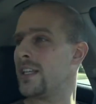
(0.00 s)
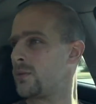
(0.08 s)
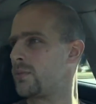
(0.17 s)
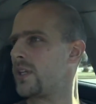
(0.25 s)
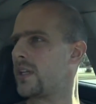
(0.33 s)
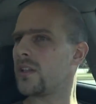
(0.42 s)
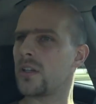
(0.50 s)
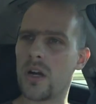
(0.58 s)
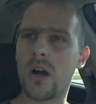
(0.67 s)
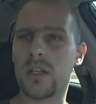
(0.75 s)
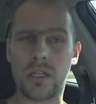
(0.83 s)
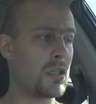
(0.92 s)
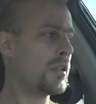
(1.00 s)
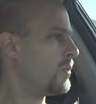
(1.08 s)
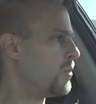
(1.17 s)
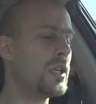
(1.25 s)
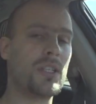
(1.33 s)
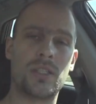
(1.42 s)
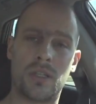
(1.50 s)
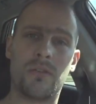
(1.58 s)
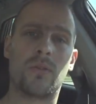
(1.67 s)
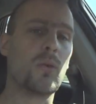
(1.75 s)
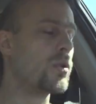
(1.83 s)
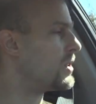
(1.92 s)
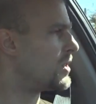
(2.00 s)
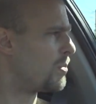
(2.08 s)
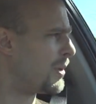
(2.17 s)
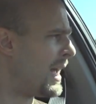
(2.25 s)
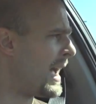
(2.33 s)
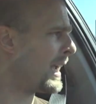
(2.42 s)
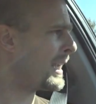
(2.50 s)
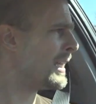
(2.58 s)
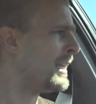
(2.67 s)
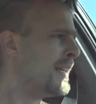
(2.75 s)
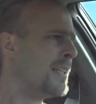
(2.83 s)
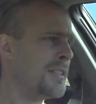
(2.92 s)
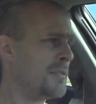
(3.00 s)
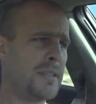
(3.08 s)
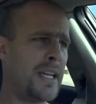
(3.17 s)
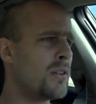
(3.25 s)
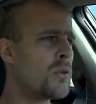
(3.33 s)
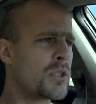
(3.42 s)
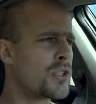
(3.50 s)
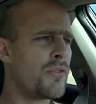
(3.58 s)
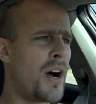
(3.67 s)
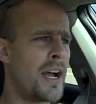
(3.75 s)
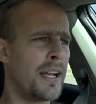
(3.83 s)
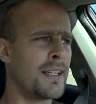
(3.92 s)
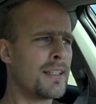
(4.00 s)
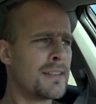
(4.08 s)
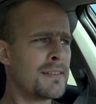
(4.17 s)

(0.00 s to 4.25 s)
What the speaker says: this particular color, which of course is black, it looks fine.